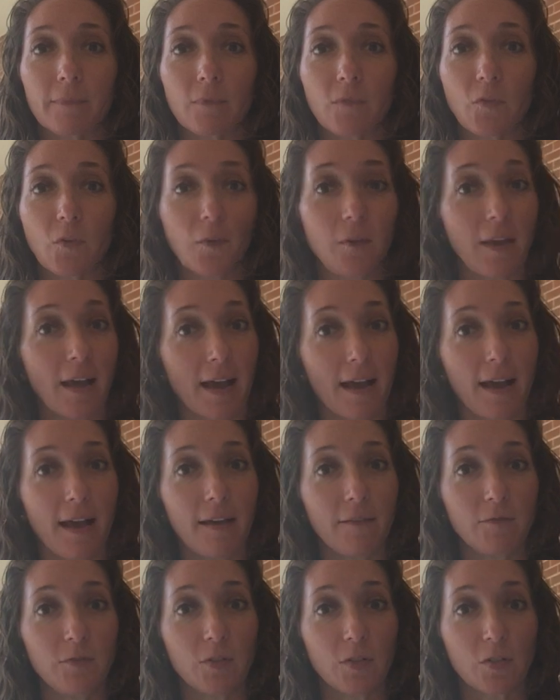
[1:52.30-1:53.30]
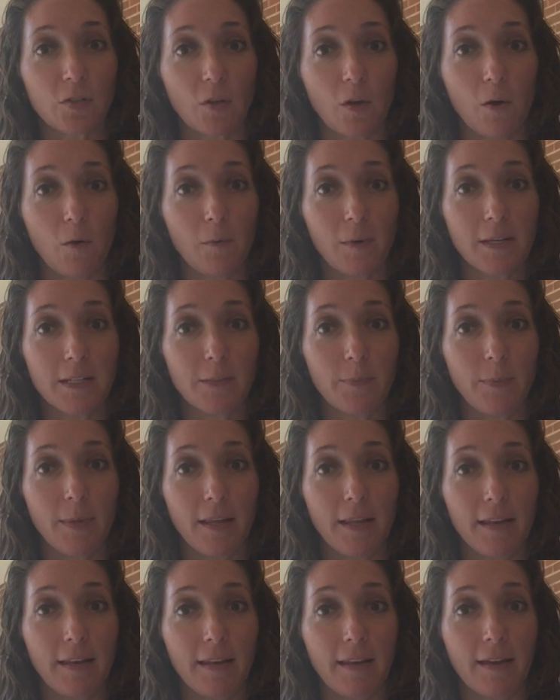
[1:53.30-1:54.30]
So yeah, I've just always
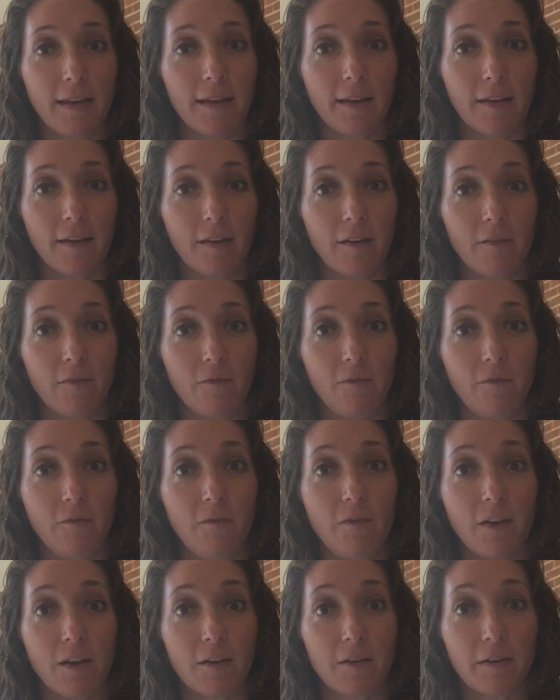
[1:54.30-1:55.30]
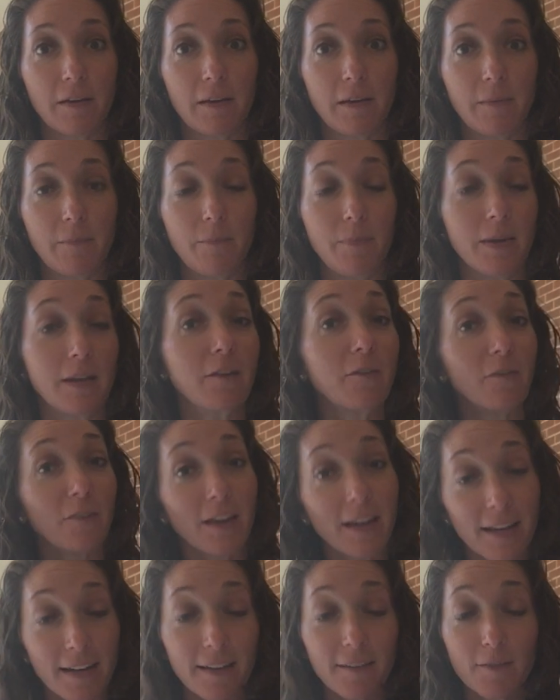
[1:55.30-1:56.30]
been a very big
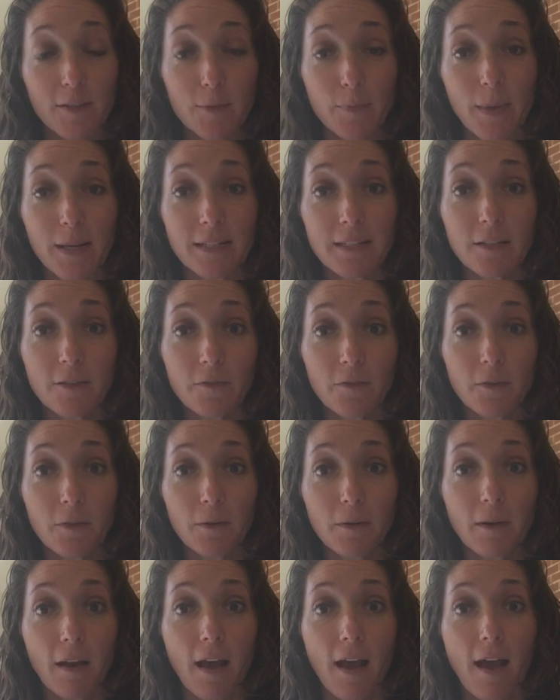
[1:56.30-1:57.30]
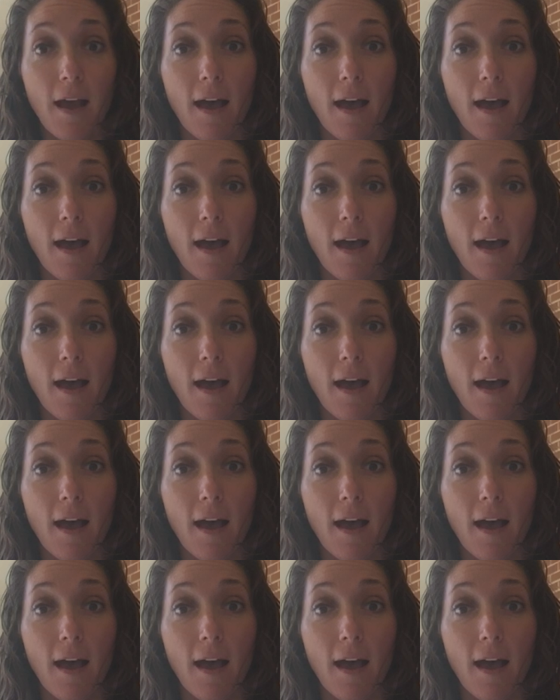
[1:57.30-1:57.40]
fan of spicy food.